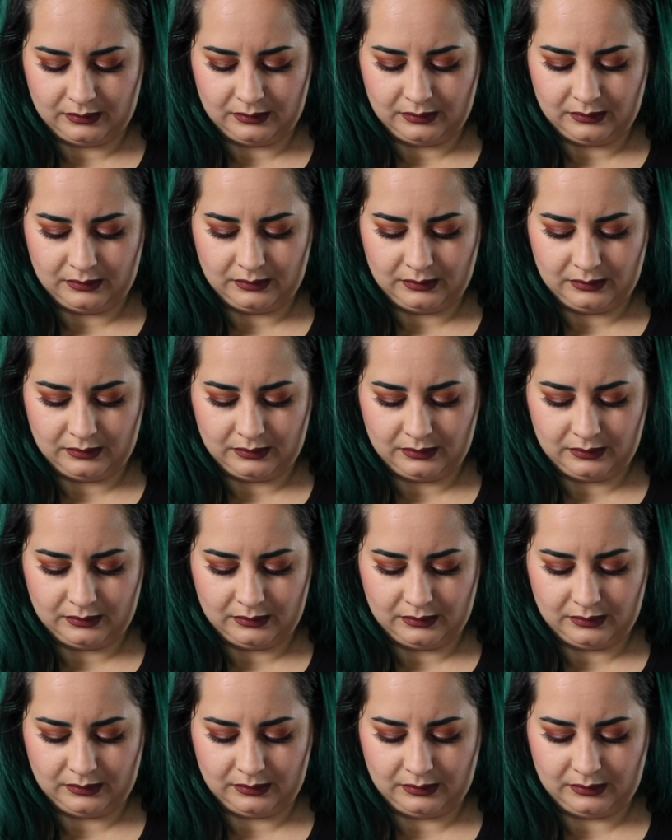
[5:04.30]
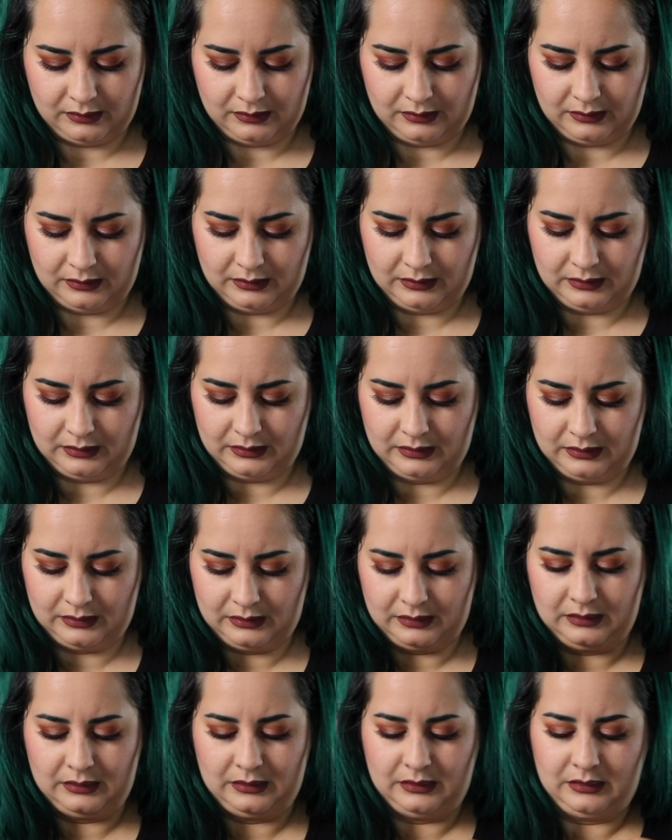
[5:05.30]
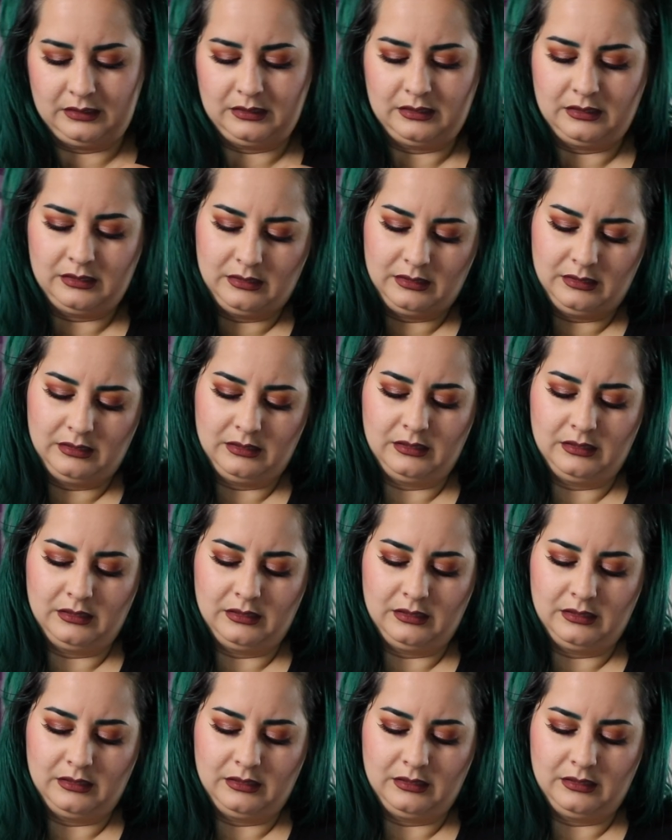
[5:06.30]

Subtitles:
No one is speaking in this clip.